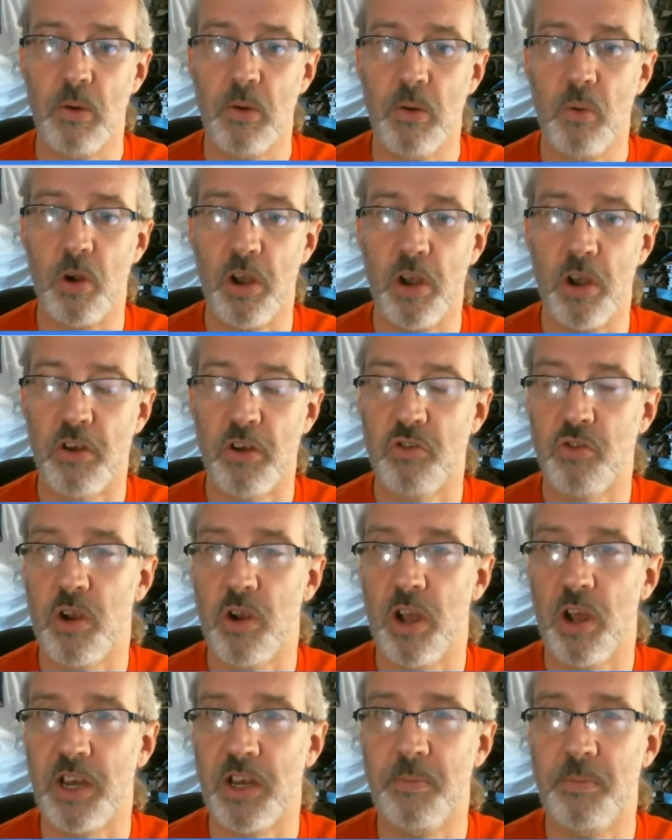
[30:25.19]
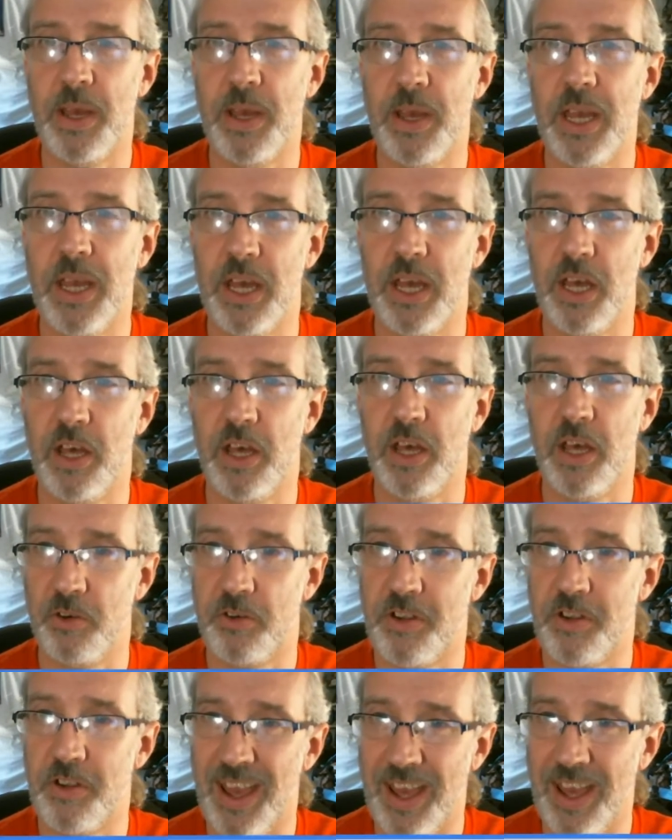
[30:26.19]
we're not trying to be
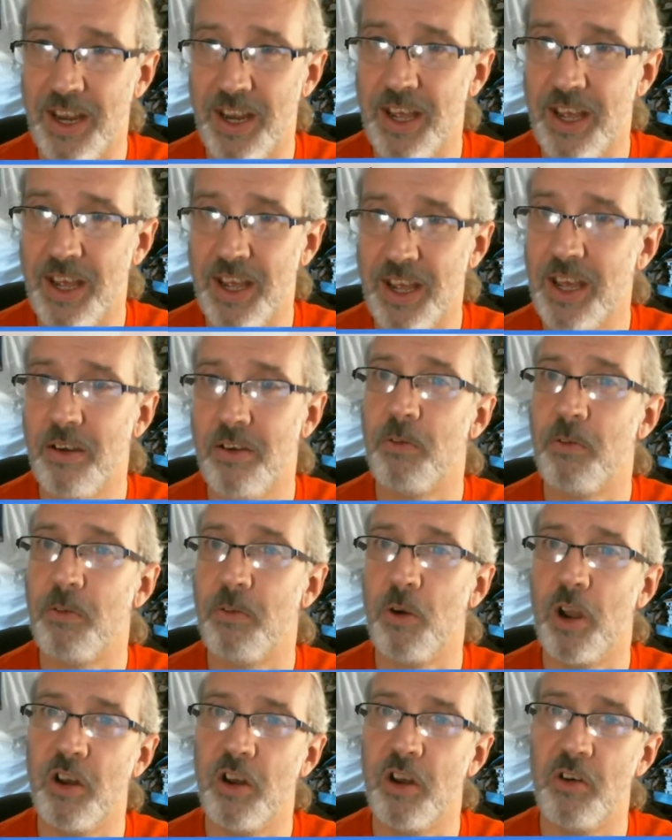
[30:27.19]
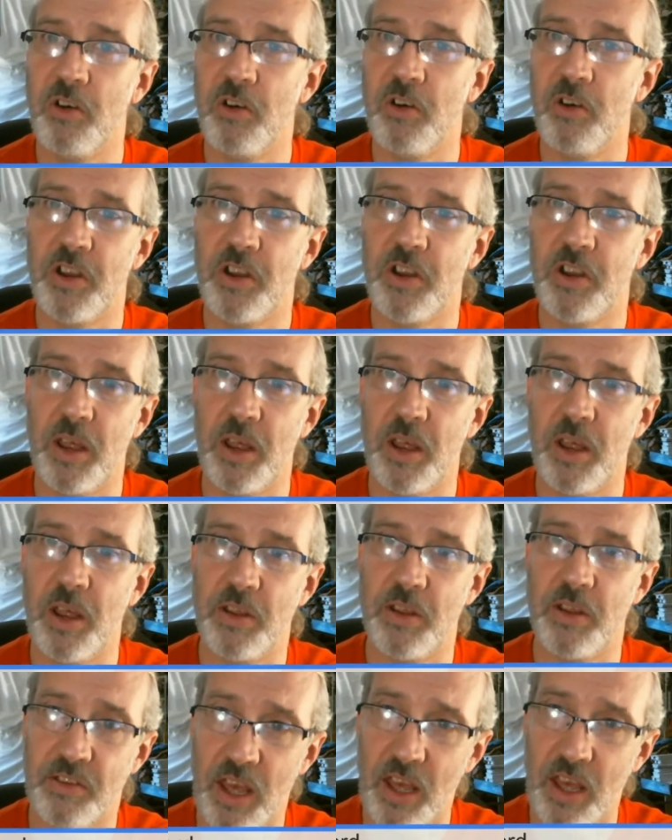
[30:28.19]
entertaining for entertainment's
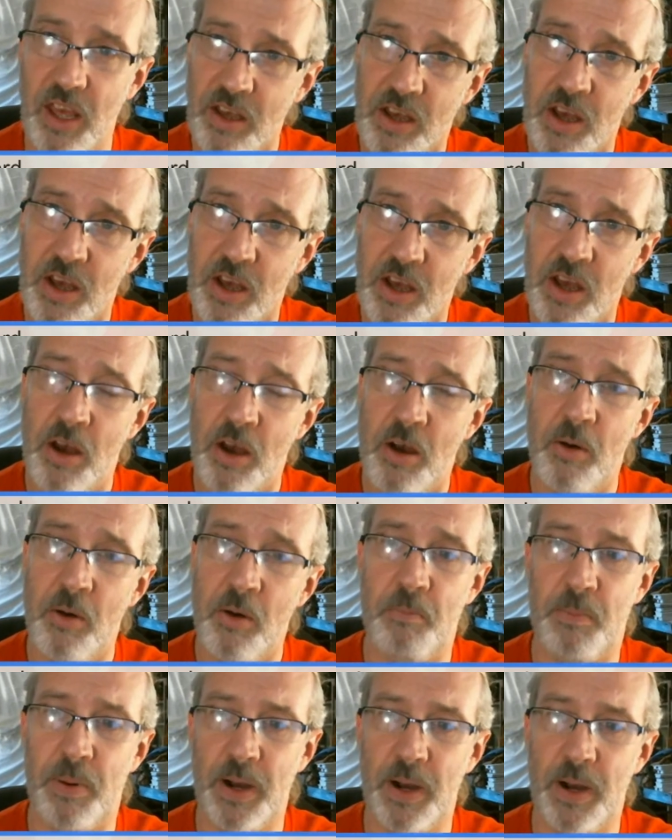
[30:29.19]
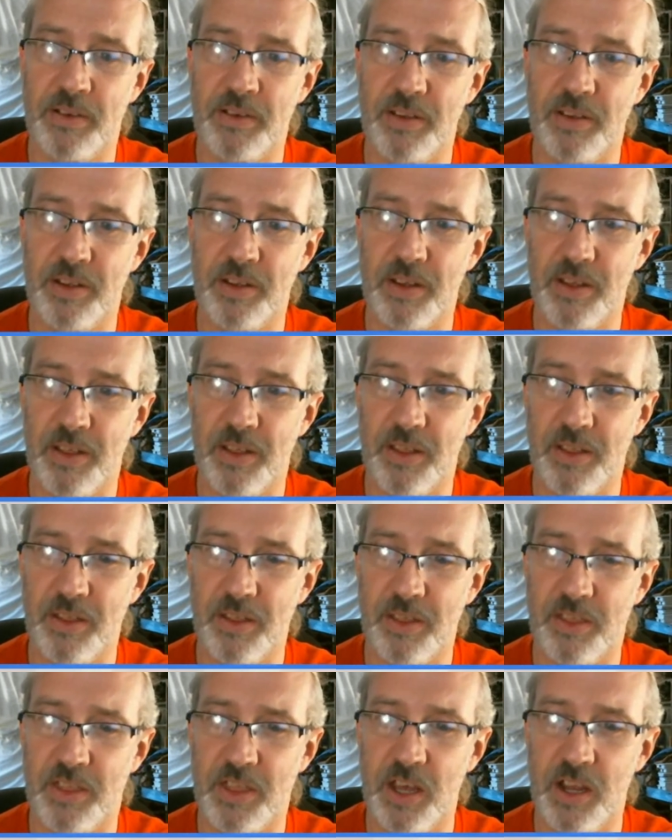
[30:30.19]
sake, but
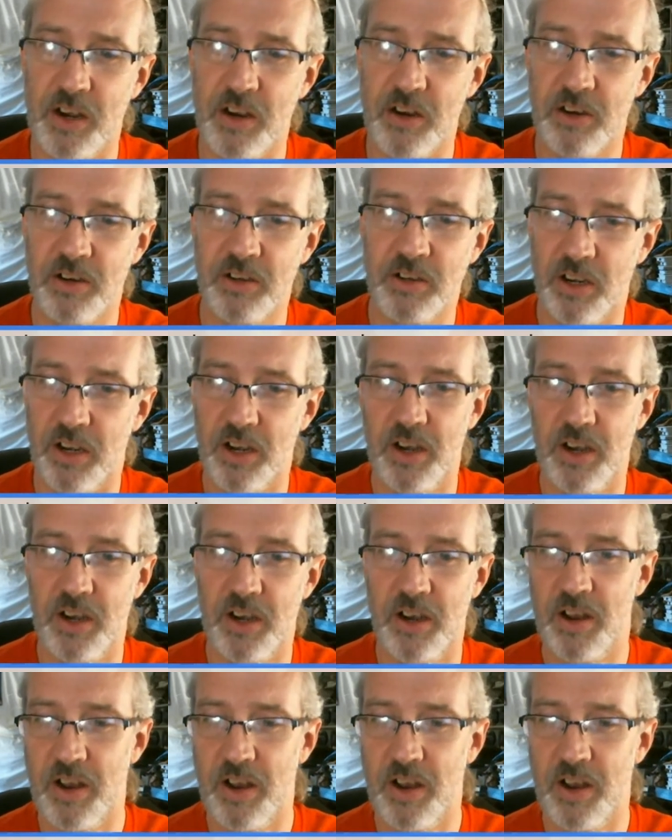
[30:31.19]
there's